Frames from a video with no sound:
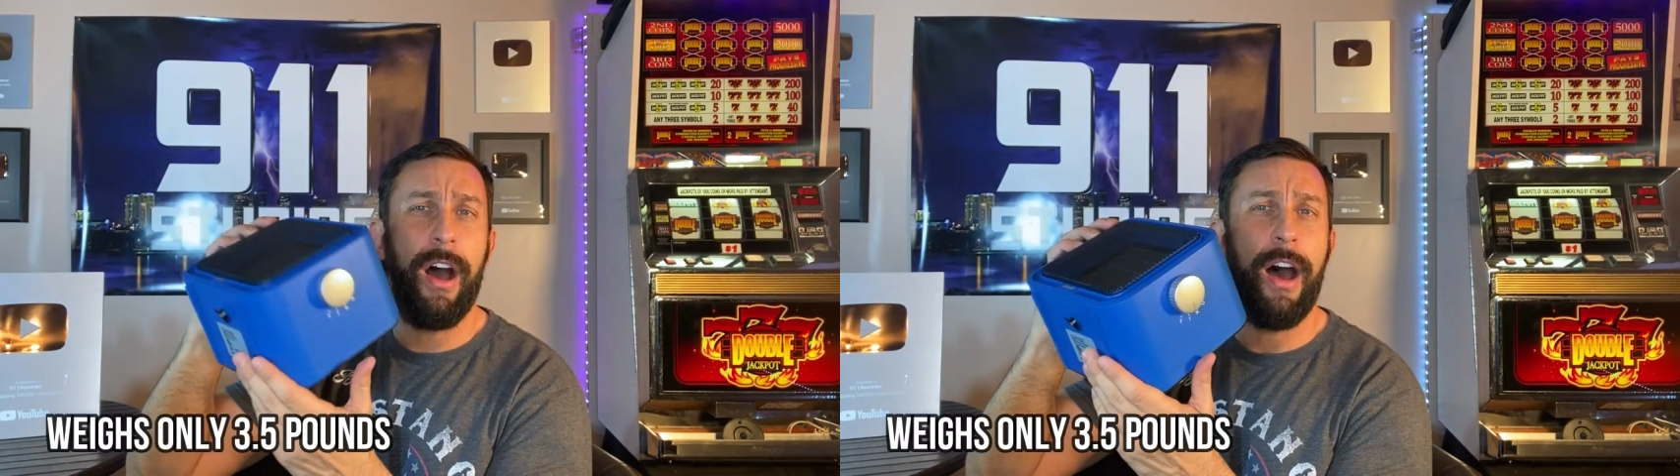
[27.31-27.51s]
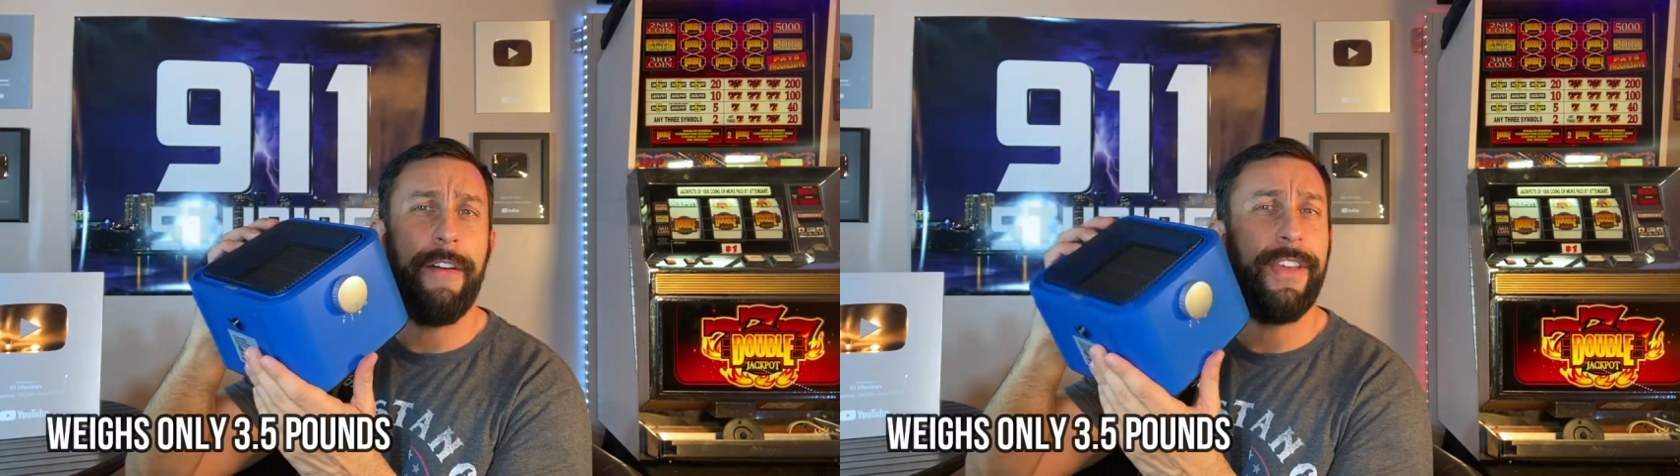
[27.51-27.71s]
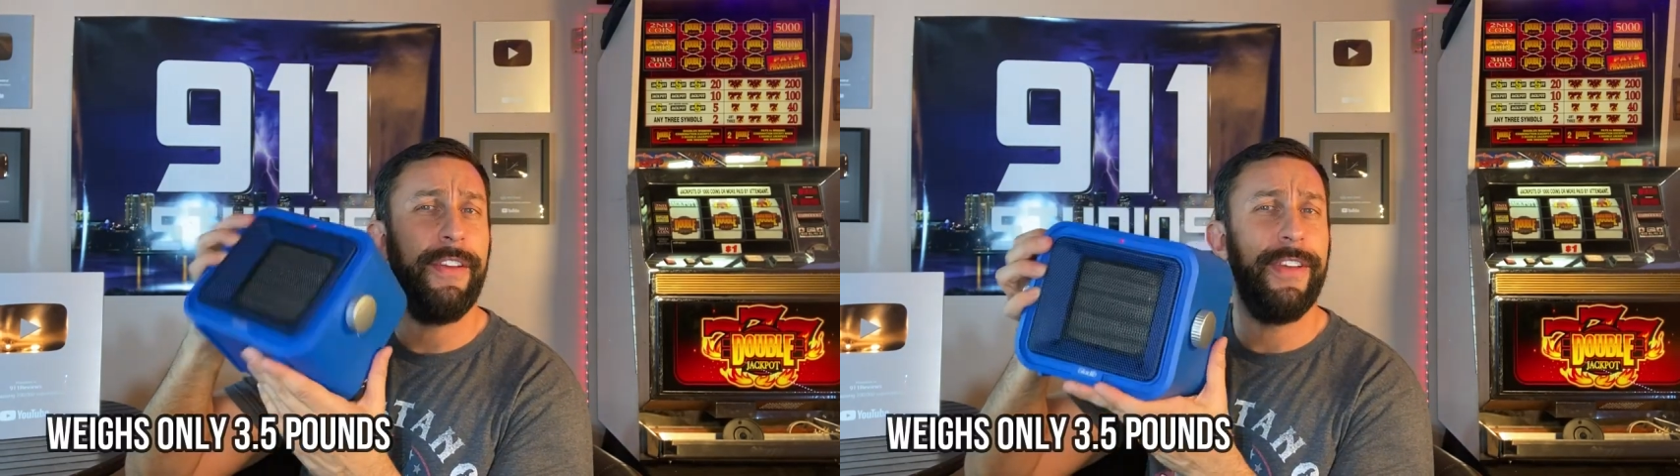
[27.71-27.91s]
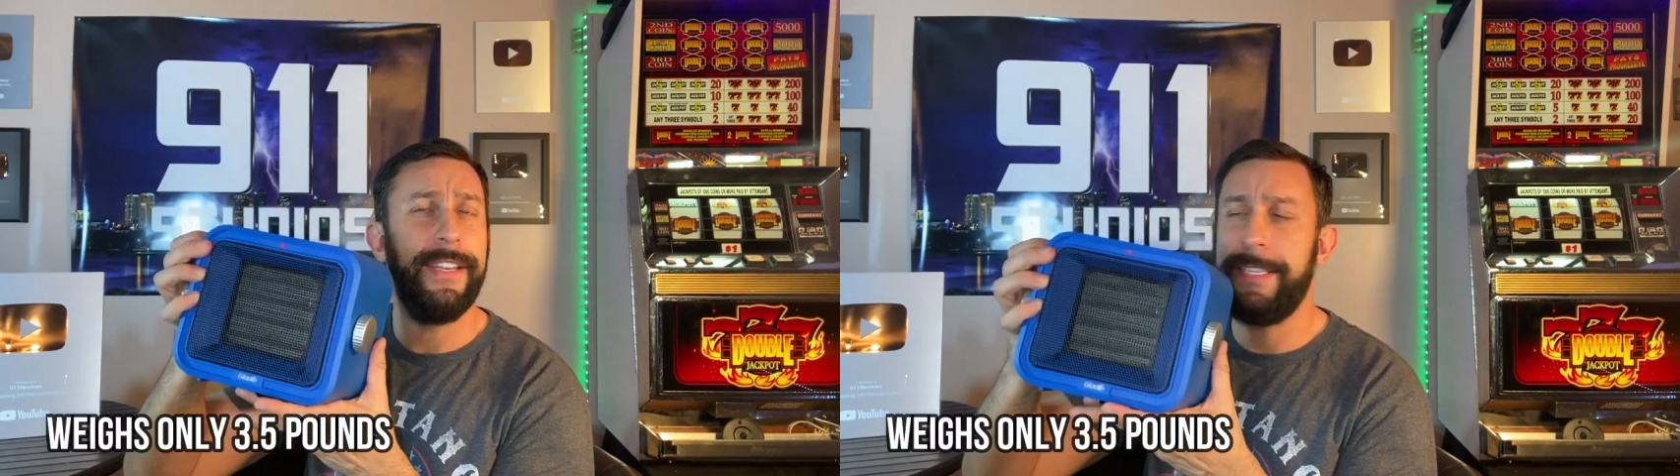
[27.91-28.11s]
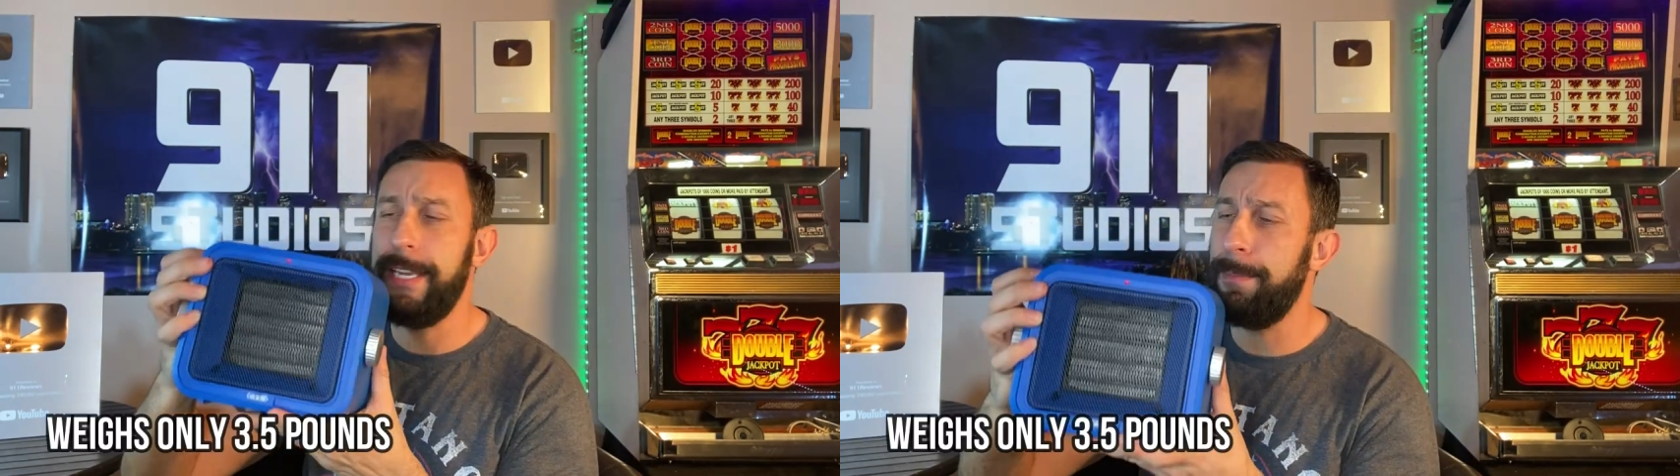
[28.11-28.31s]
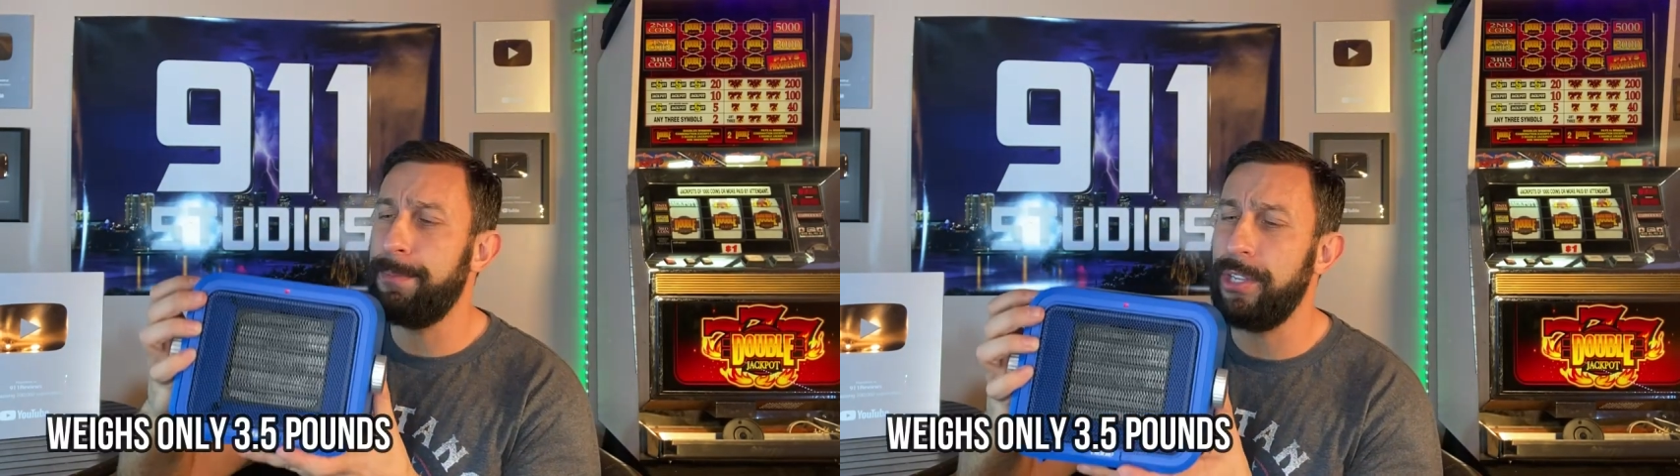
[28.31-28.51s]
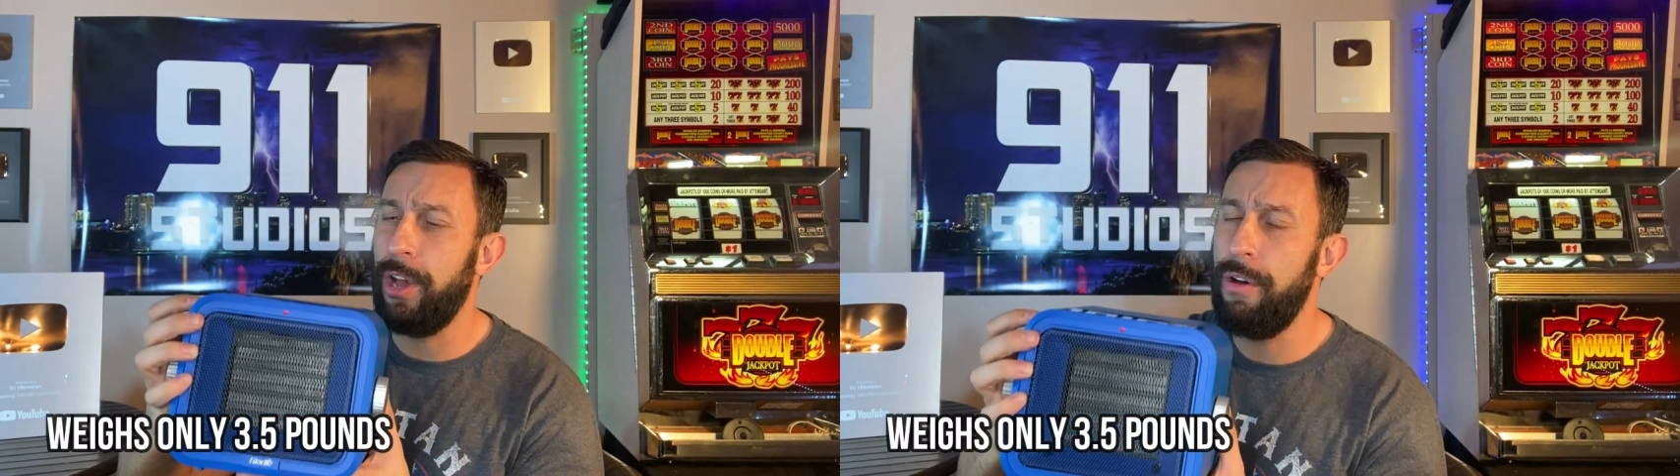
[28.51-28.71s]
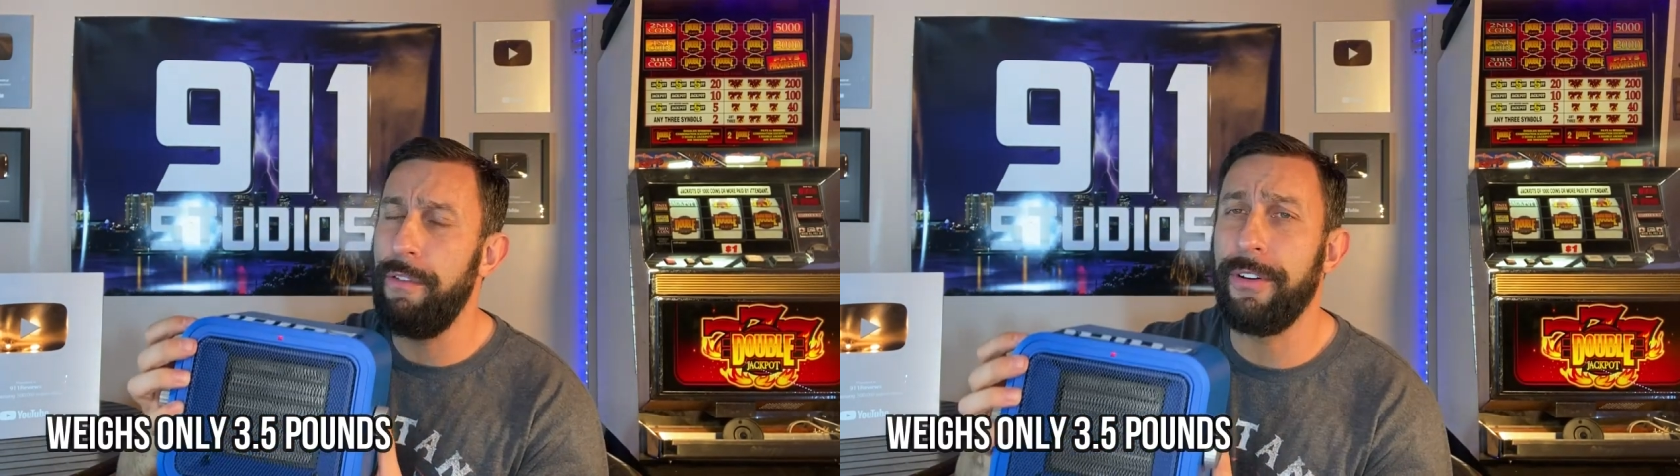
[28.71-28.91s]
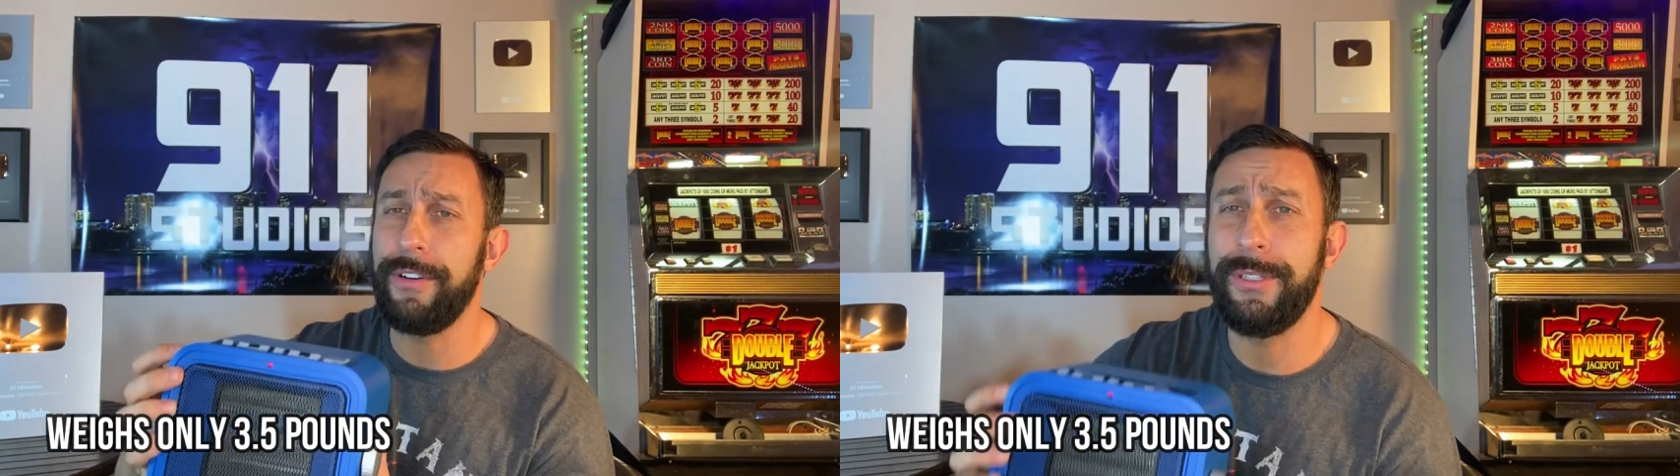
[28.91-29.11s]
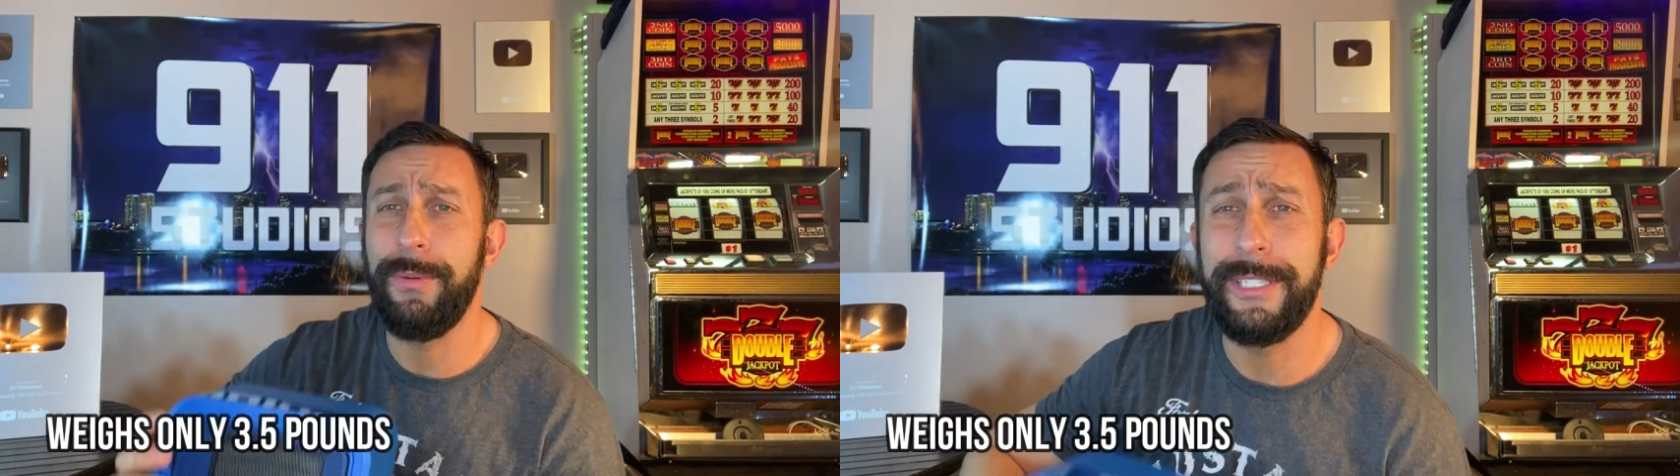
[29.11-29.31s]
off if it tips over,
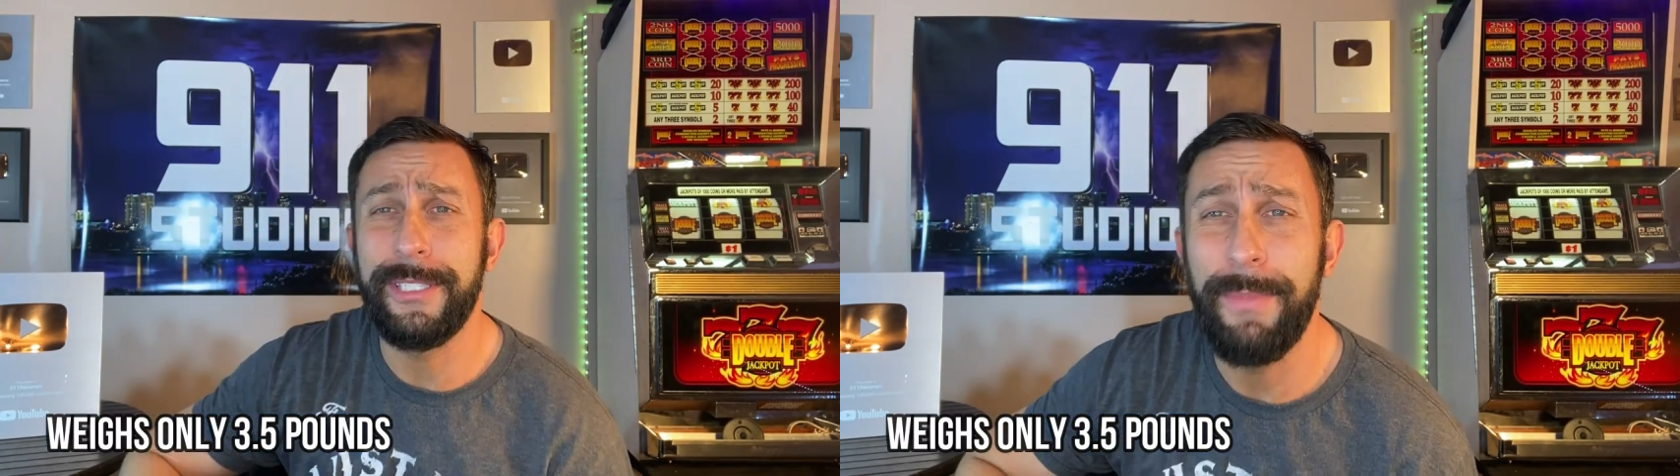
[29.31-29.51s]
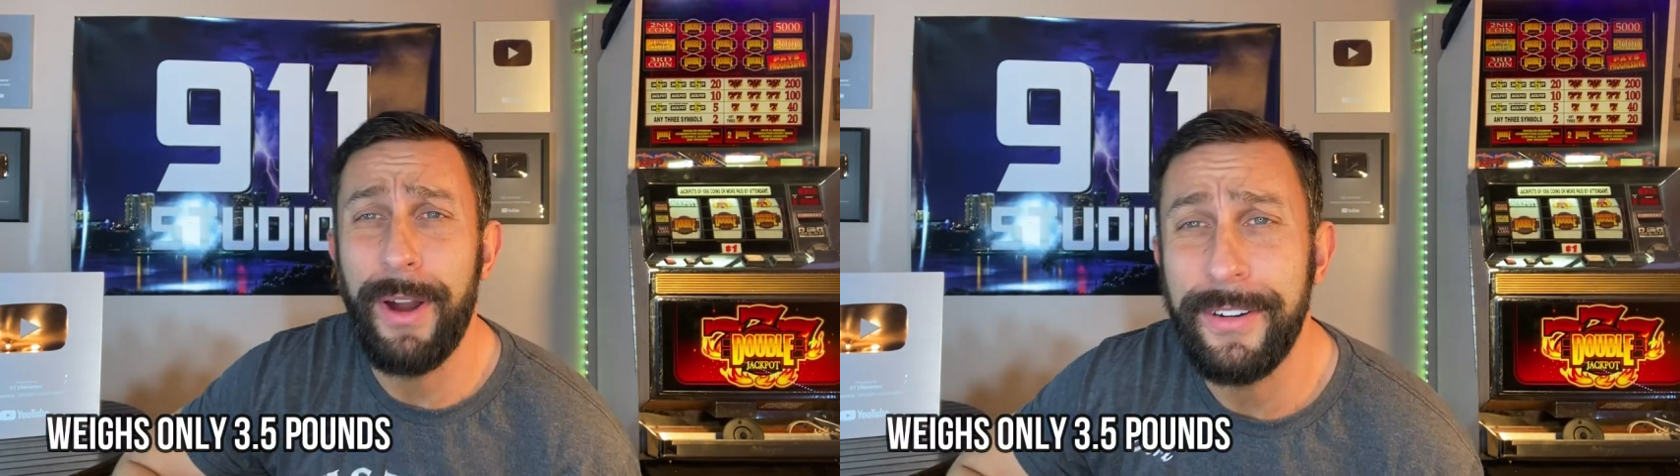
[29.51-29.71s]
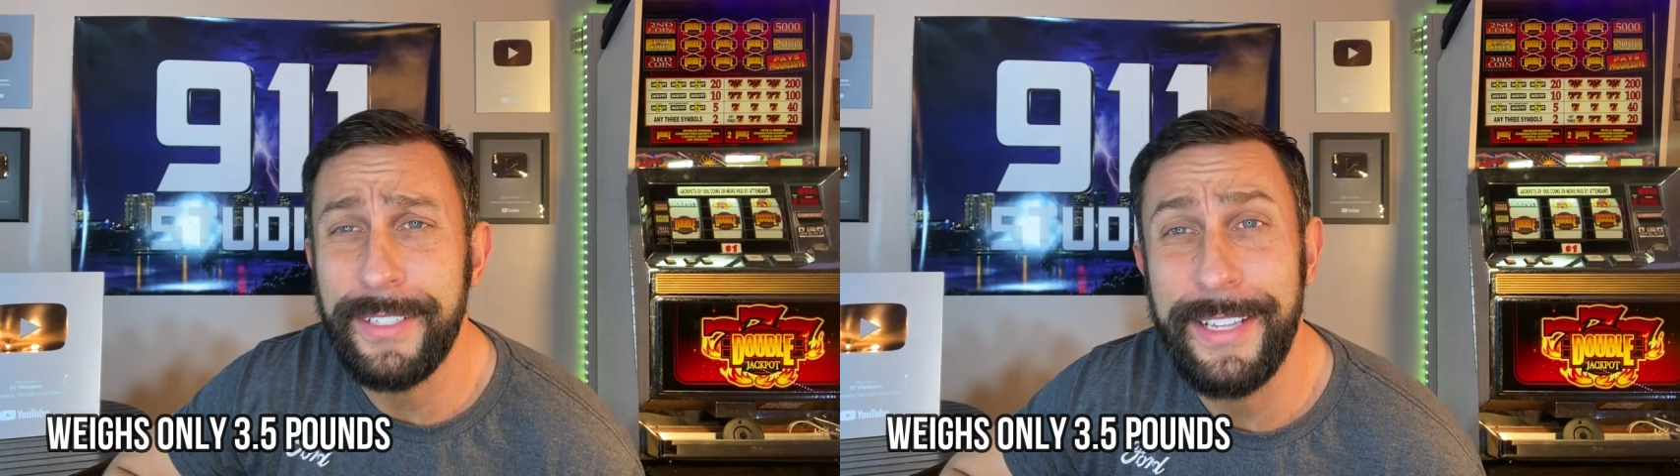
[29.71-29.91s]
so it's smart.